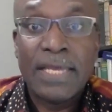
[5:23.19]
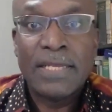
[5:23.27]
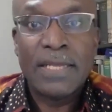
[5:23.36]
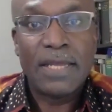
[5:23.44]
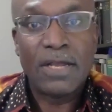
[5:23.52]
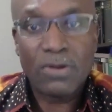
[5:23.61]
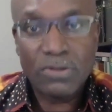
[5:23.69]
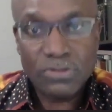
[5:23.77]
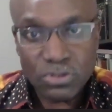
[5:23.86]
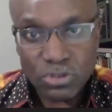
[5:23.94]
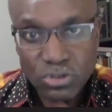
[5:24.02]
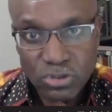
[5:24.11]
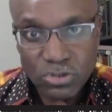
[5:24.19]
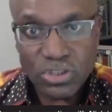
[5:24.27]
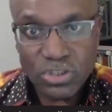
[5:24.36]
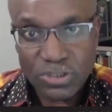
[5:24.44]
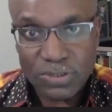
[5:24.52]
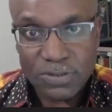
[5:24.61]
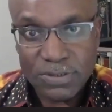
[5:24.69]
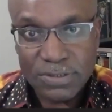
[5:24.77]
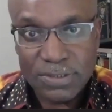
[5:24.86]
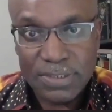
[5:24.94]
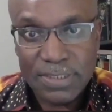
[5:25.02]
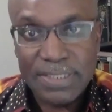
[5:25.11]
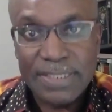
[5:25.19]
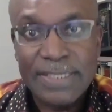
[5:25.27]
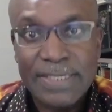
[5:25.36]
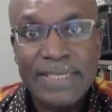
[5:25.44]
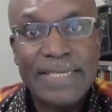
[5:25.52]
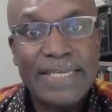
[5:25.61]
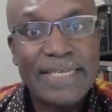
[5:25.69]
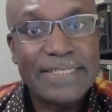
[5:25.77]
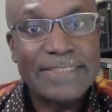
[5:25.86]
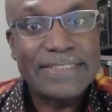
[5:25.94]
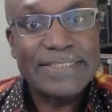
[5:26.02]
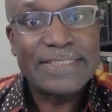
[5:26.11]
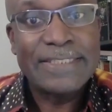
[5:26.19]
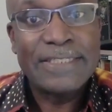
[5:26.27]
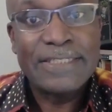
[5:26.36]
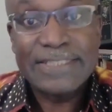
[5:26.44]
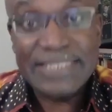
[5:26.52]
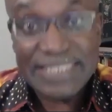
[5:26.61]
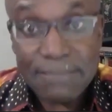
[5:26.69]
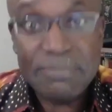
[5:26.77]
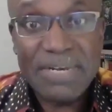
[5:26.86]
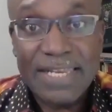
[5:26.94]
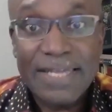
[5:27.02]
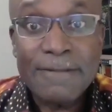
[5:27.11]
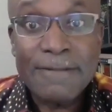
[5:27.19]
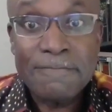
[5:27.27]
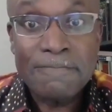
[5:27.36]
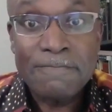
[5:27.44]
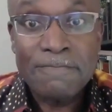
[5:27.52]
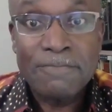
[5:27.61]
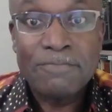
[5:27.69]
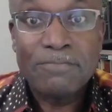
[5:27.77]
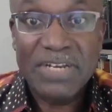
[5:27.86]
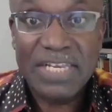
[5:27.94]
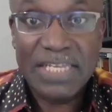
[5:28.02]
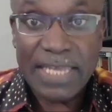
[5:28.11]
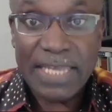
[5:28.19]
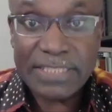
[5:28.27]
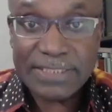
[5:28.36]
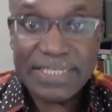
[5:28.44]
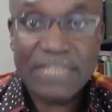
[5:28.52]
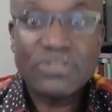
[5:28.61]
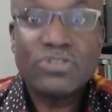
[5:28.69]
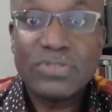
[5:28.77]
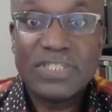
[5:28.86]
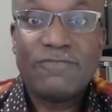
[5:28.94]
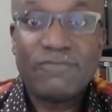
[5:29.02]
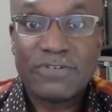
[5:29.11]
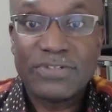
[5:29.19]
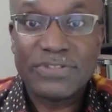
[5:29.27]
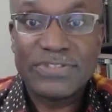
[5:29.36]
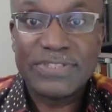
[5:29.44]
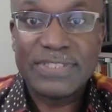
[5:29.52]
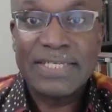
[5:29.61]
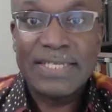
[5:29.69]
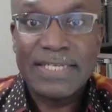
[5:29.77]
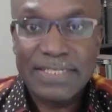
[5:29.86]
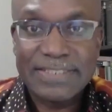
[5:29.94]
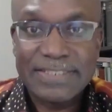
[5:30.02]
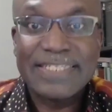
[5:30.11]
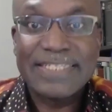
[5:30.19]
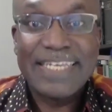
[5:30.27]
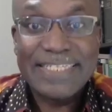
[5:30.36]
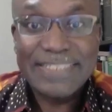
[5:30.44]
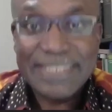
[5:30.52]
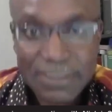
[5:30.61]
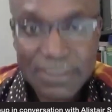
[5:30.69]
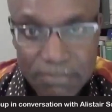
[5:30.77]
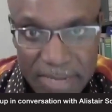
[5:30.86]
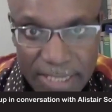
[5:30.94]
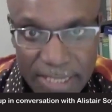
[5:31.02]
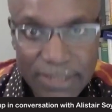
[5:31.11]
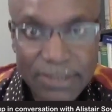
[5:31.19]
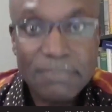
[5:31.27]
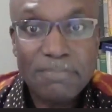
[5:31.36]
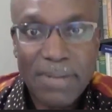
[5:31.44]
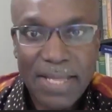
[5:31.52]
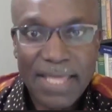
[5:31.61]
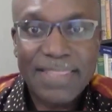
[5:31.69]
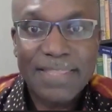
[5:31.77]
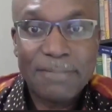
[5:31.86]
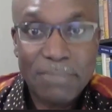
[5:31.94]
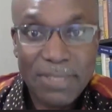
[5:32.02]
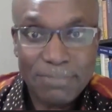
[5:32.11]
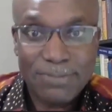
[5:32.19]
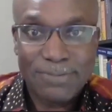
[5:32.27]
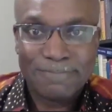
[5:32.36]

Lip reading: A constitution is similar, but the essential difference is that it is made by the people.